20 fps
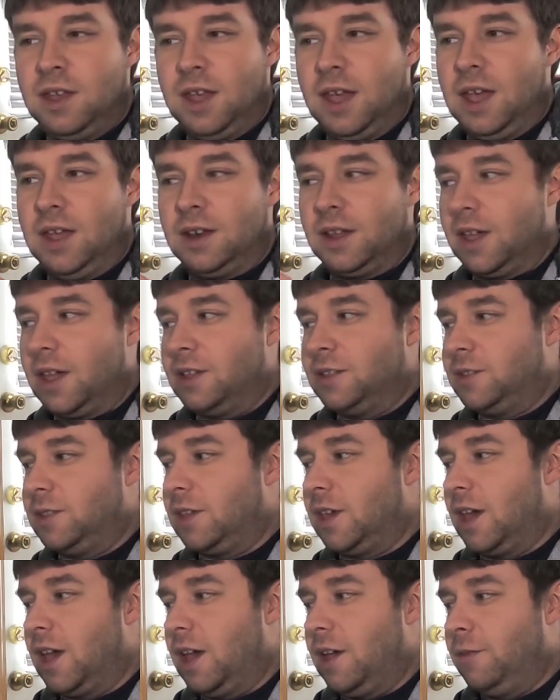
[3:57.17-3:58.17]
And I guess the
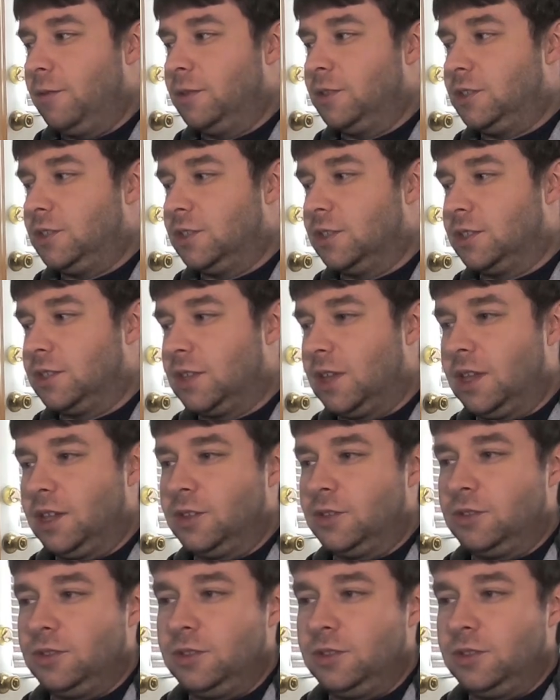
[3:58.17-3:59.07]
guy was just like,